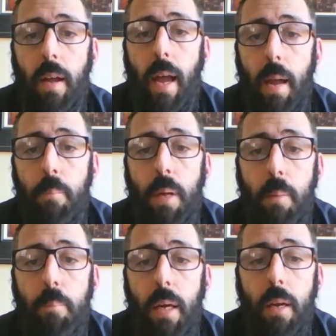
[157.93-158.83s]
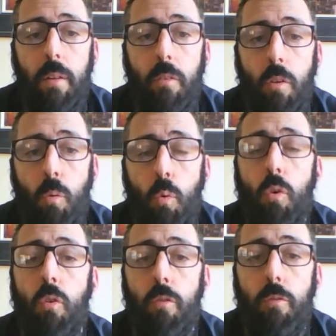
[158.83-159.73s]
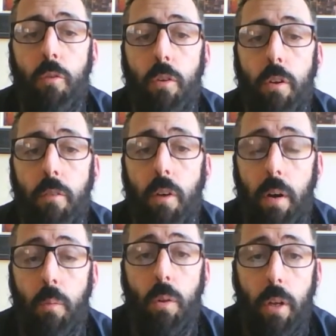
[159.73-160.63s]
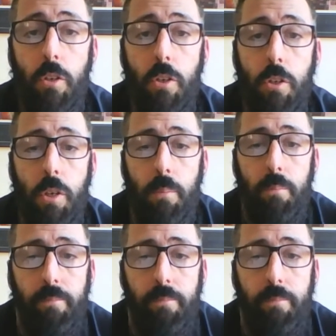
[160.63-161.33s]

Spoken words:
and be a beacon to the world for the divine relationship,